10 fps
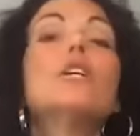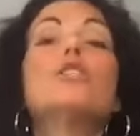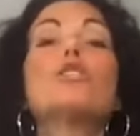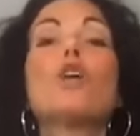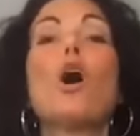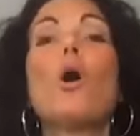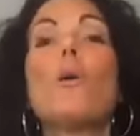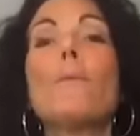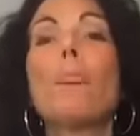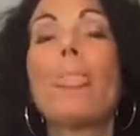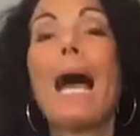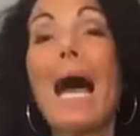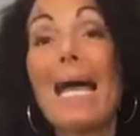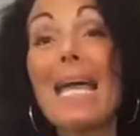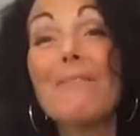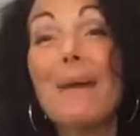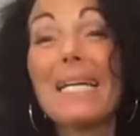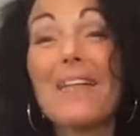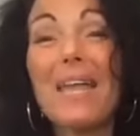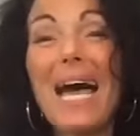So I have
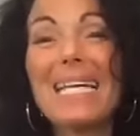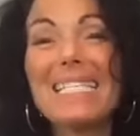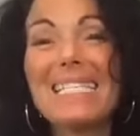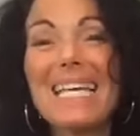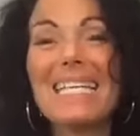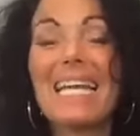mine on the highest setting,